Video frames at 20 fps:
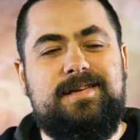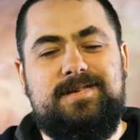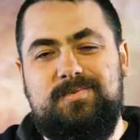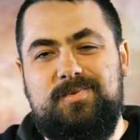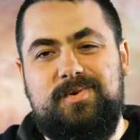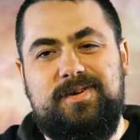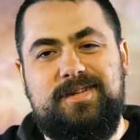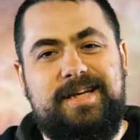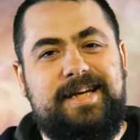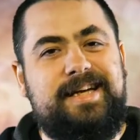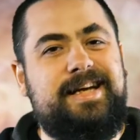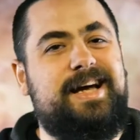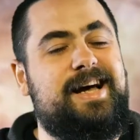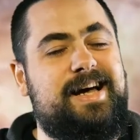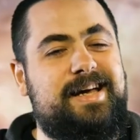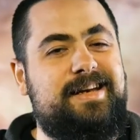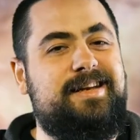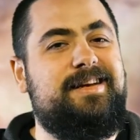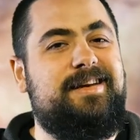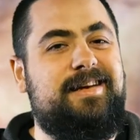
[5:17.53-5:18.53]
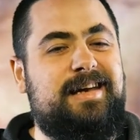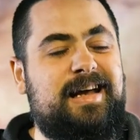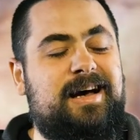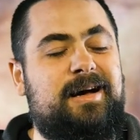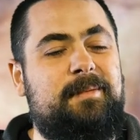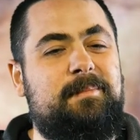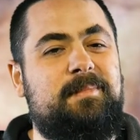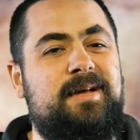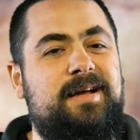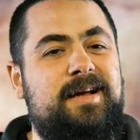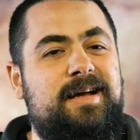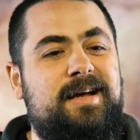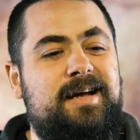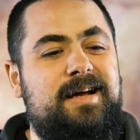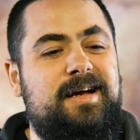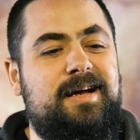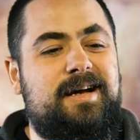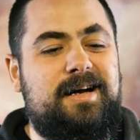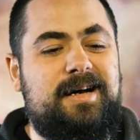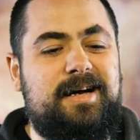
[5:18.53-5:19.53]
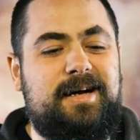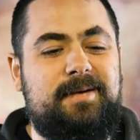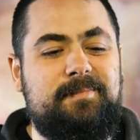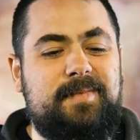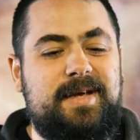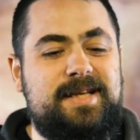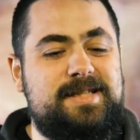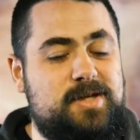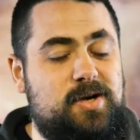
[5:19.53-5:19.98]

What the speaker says: really kind of dumb. It's